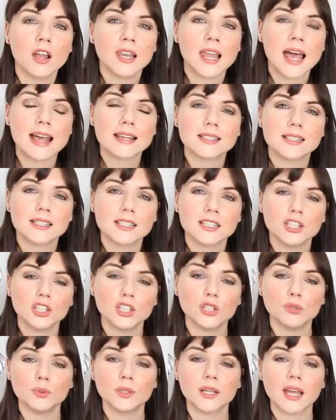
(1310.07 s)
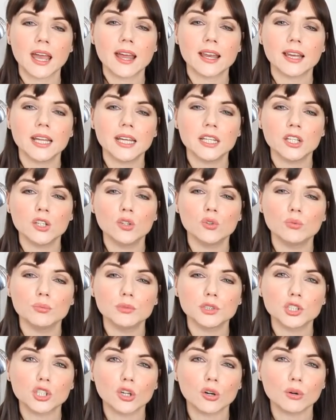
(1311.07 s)
less than you would get in a normal
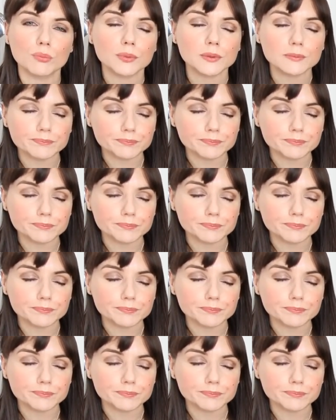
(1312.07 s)
shop